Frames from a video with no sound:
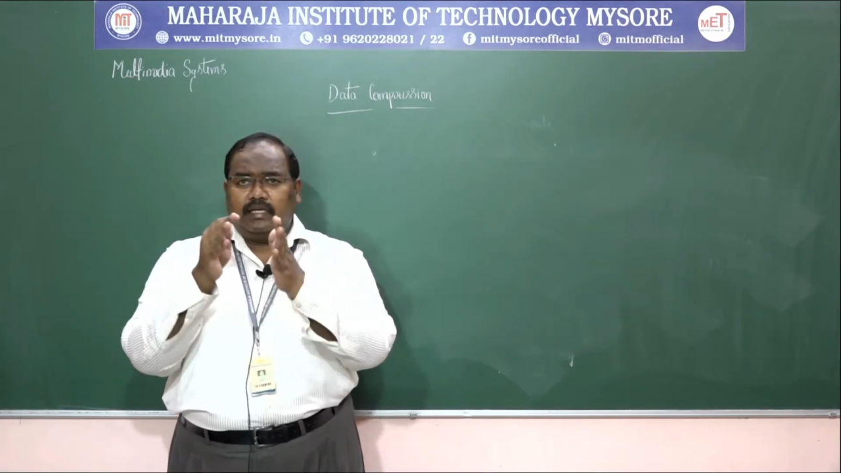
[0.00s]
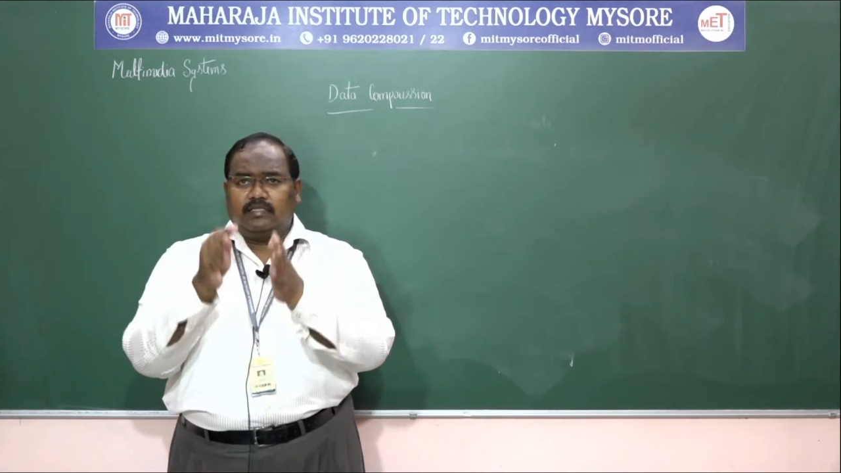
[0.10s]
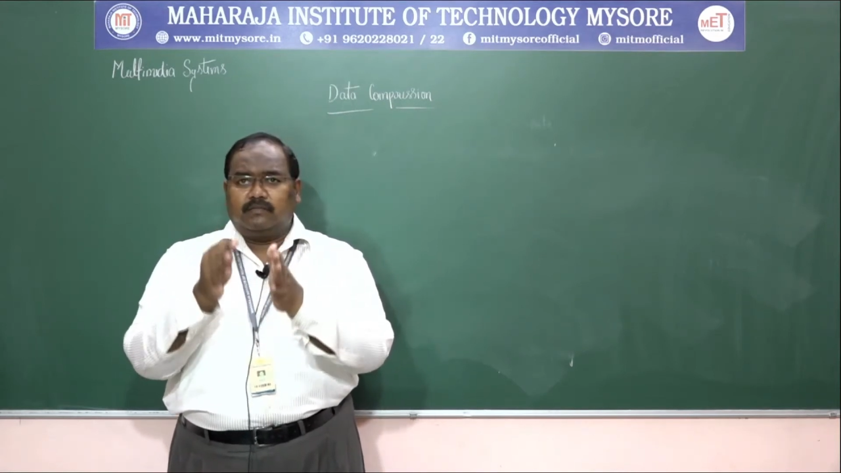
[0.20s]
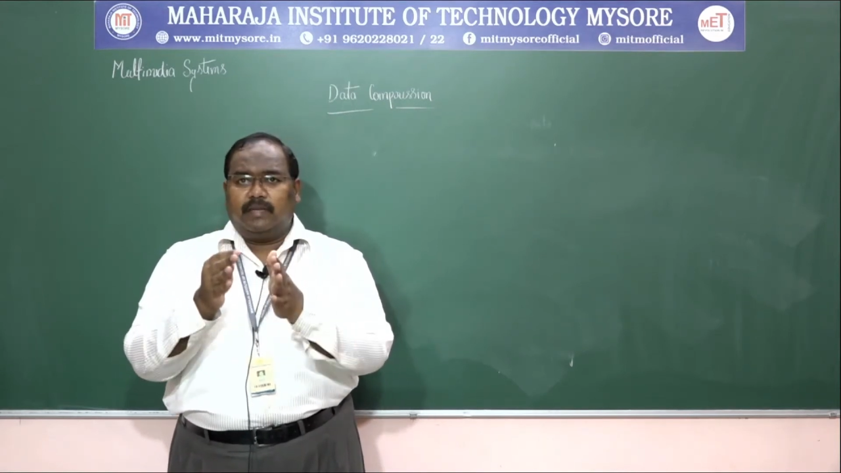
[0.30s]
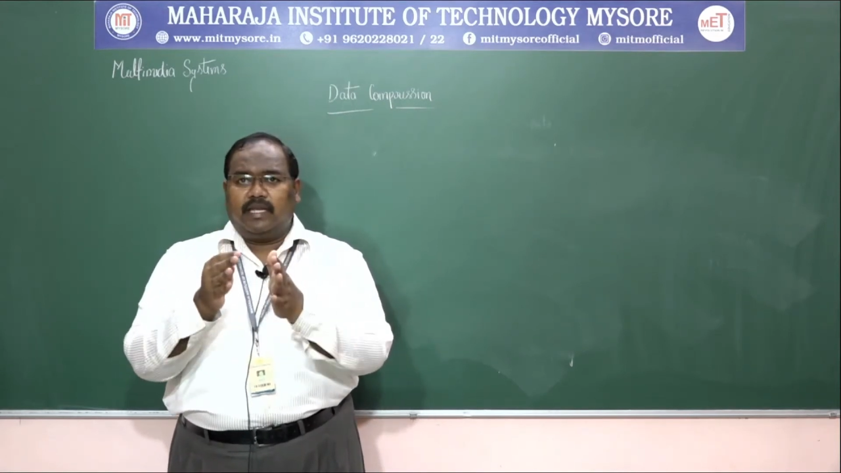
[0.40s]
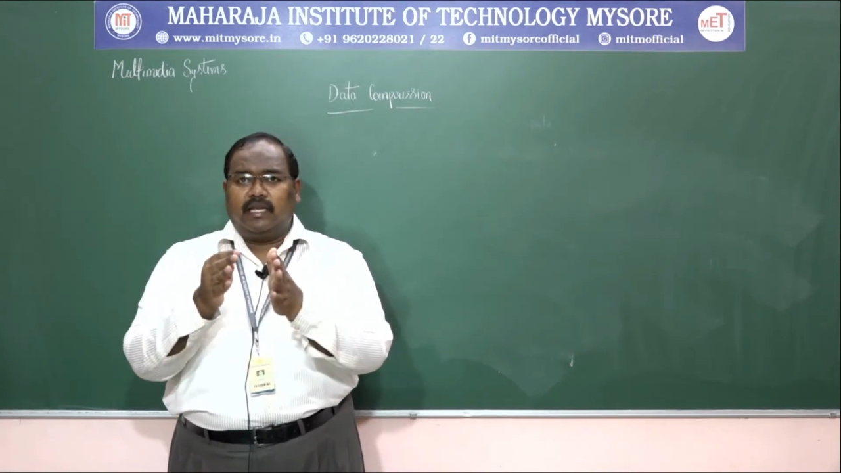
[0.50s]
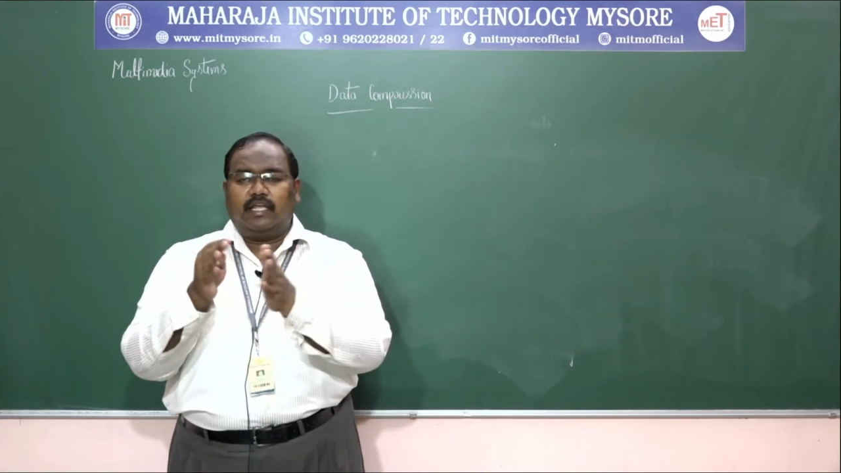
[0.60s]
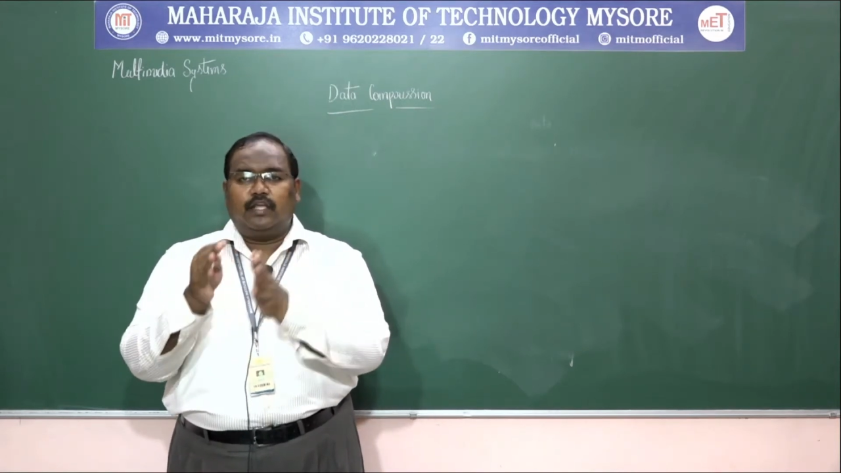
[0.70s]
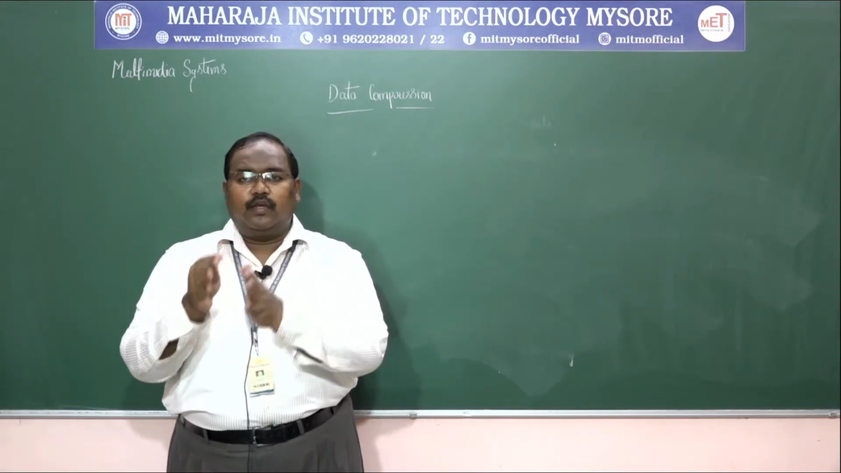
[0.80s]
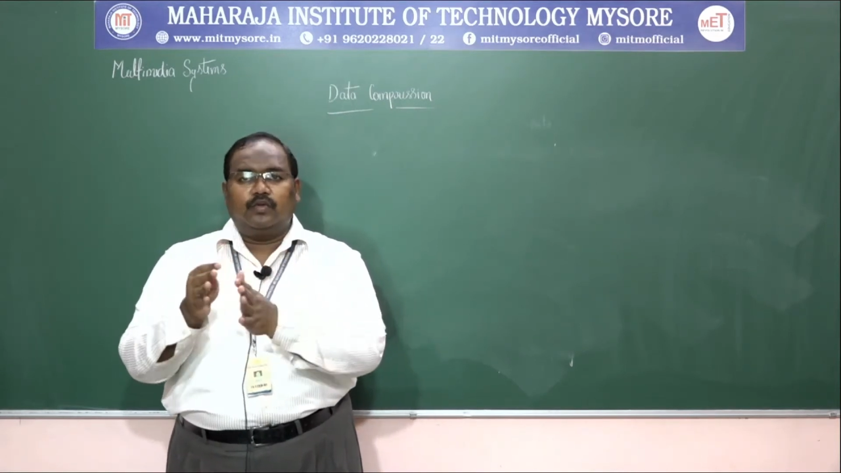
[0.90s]
is
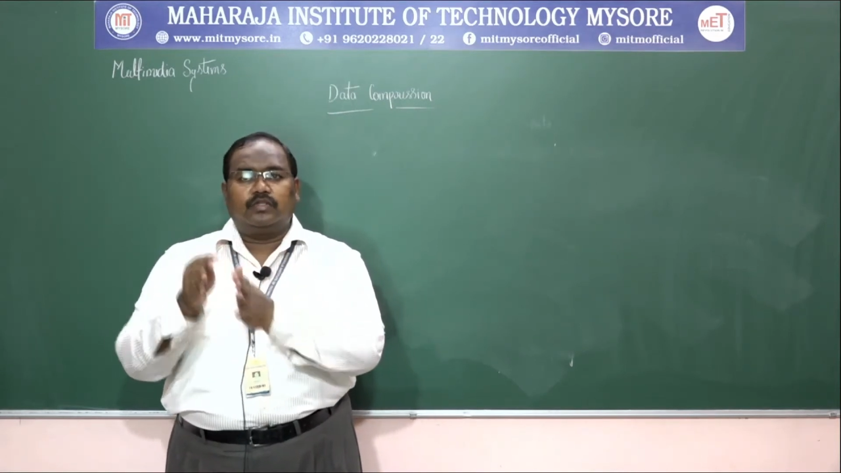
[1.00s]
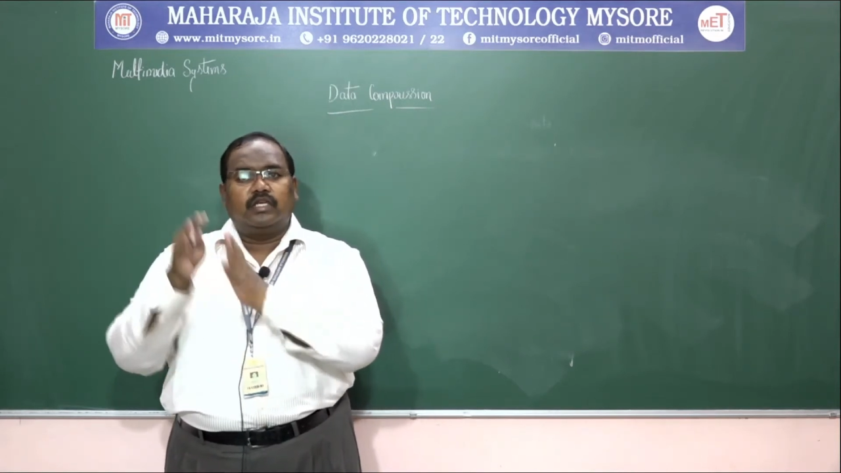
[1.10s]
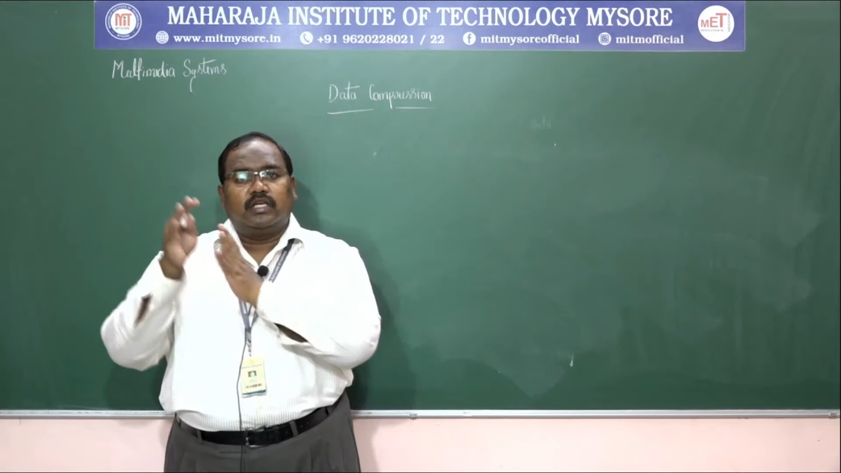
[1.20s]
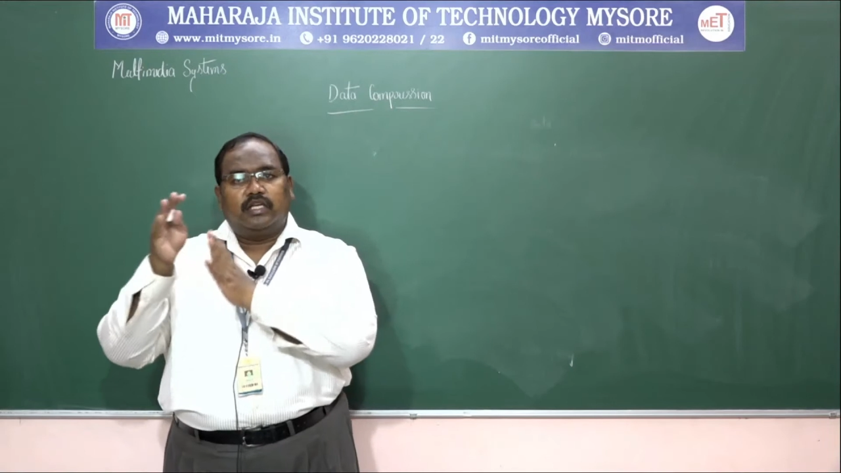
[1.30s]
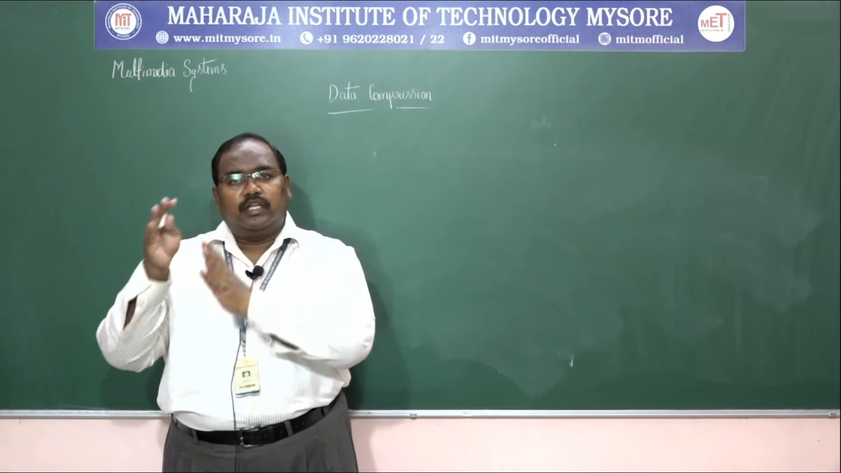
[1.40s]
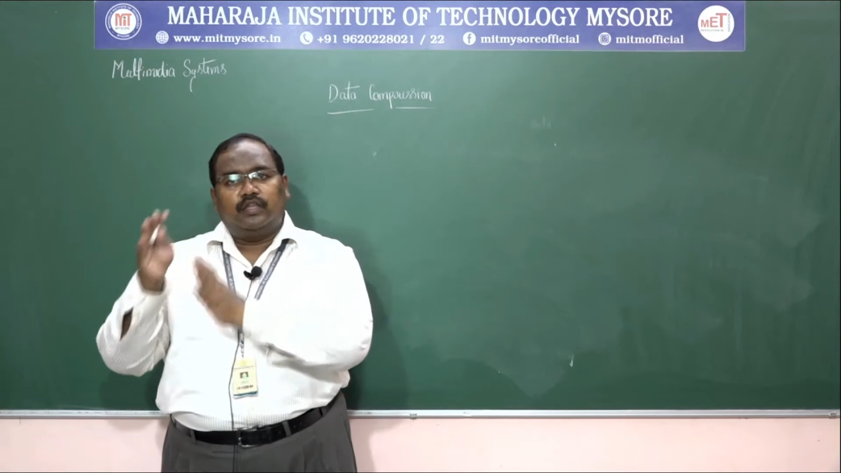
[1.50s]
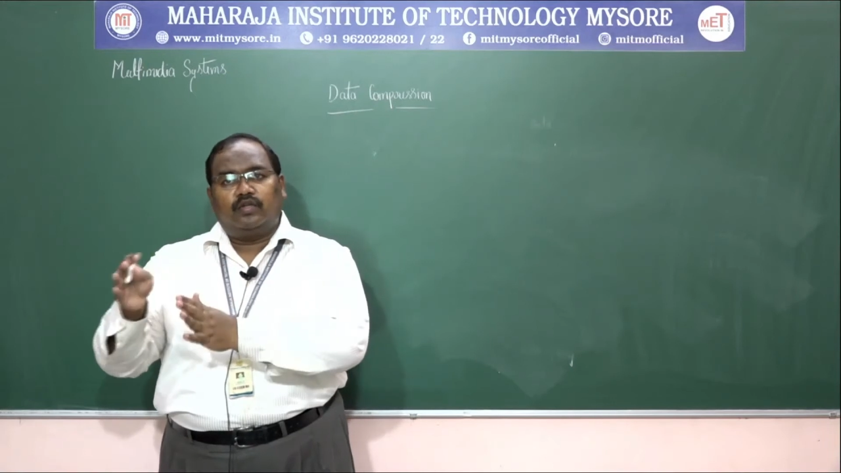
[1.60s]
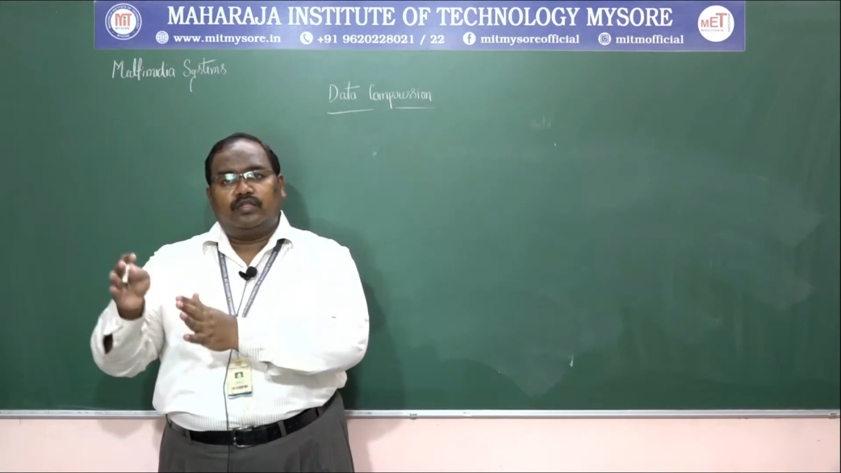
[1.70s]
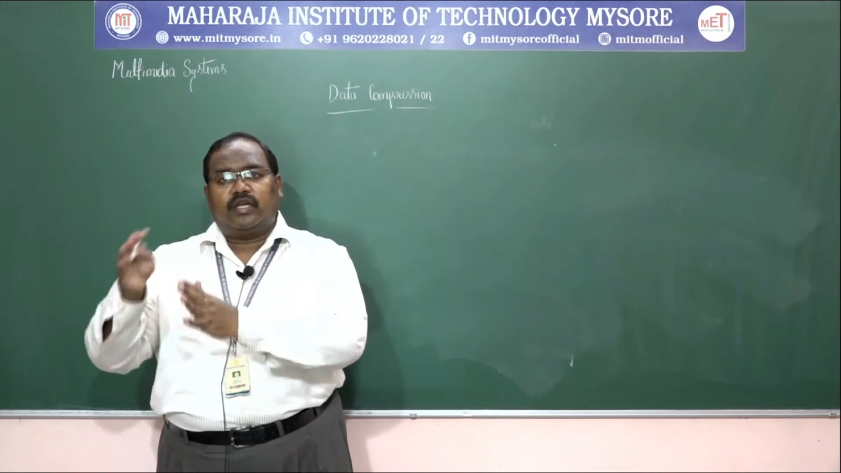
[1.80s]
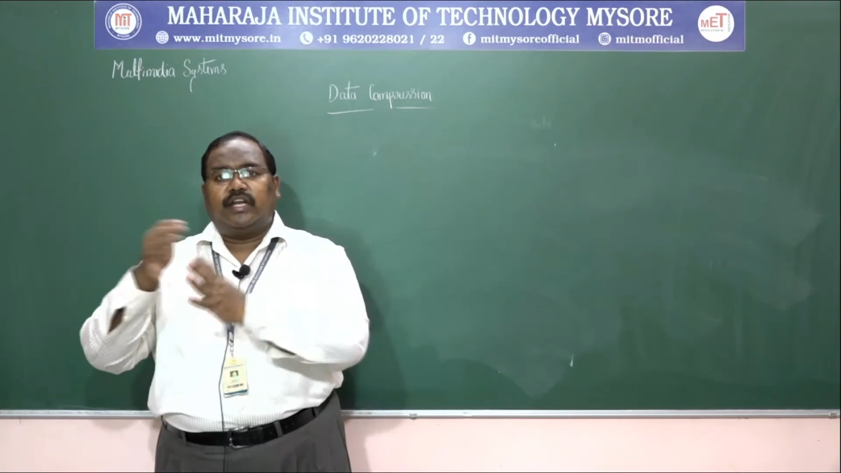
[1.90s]
mainly used in
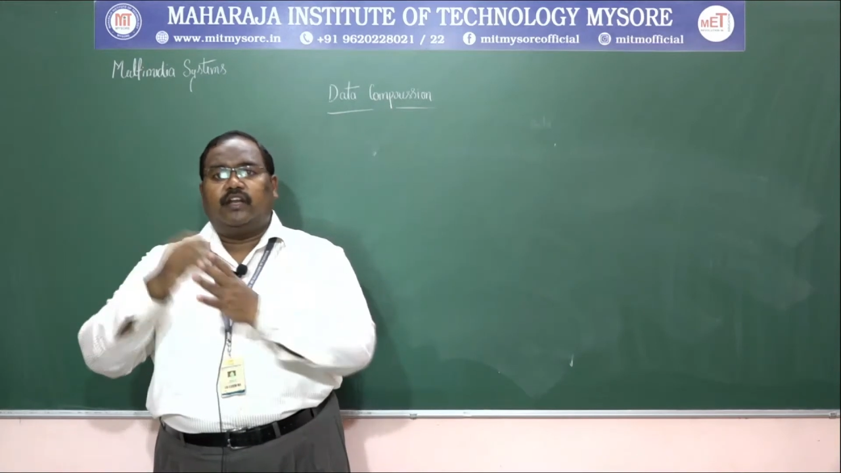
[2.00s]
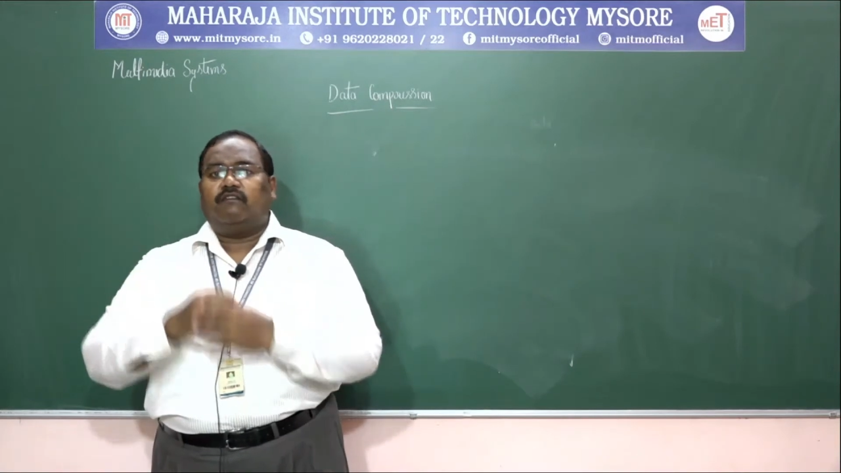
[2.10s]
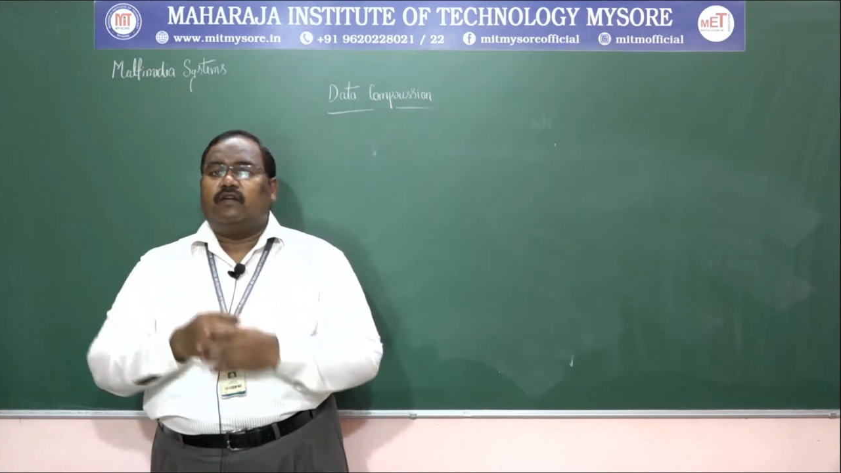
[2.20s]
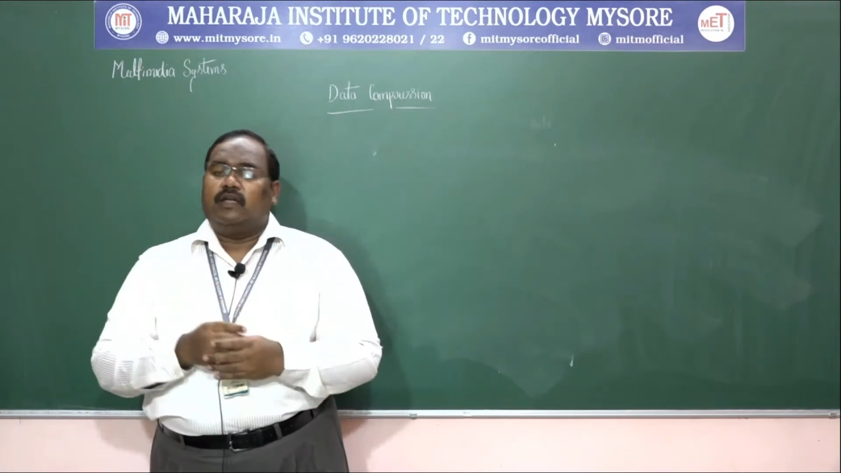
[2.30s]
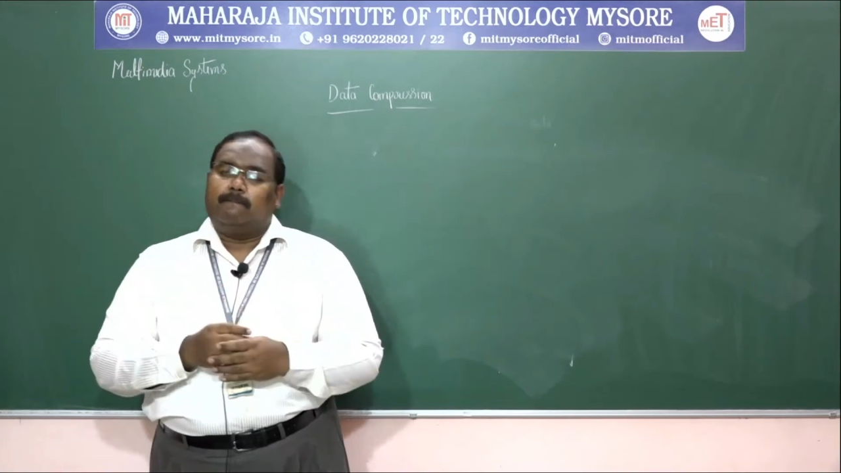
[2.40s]
those kind of